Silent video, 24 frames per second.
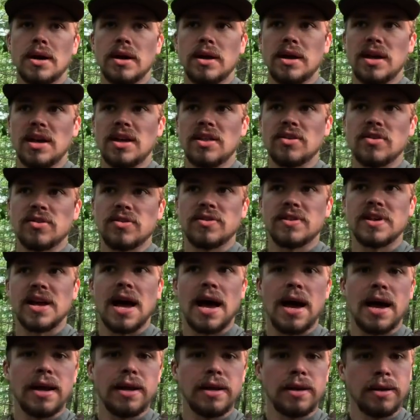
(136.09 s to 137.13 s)
either
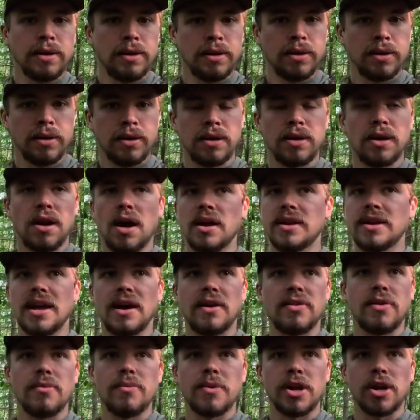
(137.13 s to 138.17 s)
side, not
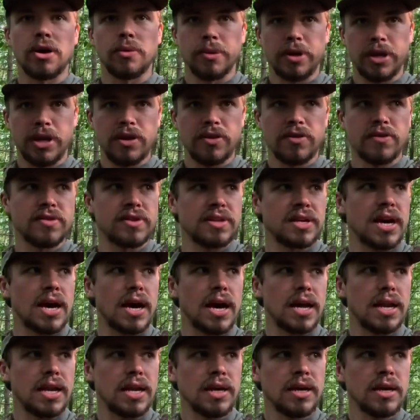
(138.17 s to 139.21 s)
down the middle, but either
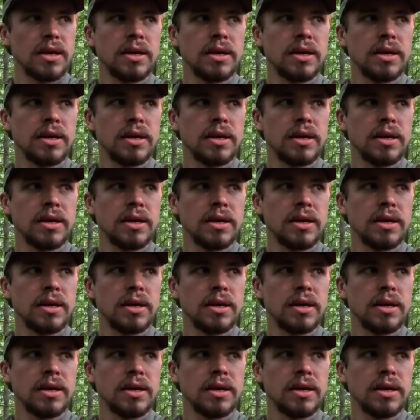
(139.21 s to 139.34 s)
side,